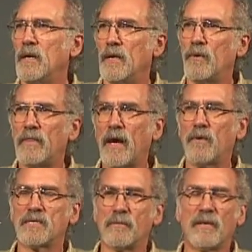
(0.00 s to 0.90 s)
it, that
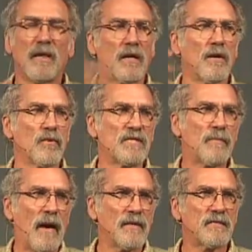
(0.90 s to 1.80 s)
was a political
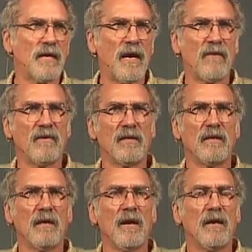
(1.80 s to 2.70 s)
response to
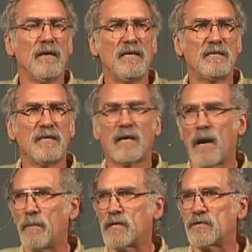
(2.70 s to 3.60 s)
having the EC
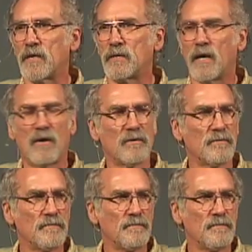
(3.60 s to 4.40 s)
Comics shut down.